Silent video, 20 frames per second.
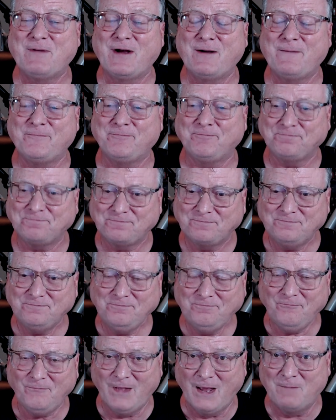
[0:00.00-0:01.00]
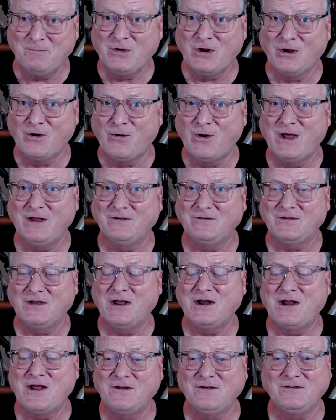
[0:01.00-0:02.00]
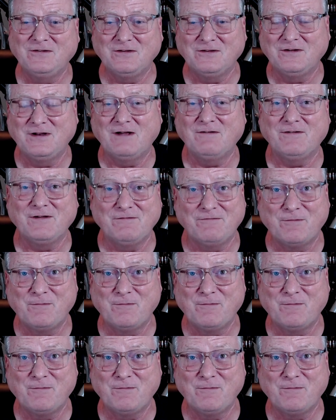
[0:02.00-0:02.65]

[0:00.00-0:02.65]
I'm gonna go ahead and say it now. This is definitely for